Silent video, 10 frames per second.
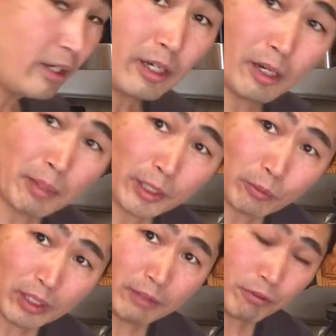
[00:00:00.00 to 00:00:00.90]
By the
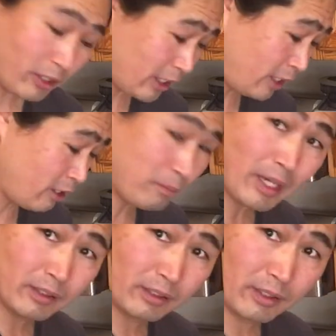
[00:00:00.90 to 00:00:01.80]
way, if you care
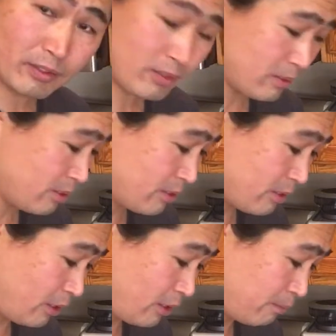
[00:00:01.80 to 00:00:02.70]
about this
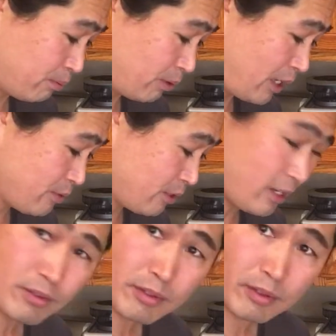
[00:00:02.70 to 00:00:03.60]

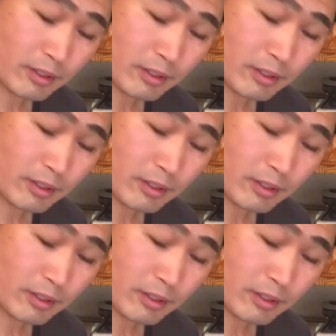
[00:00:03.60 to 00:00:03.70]
process,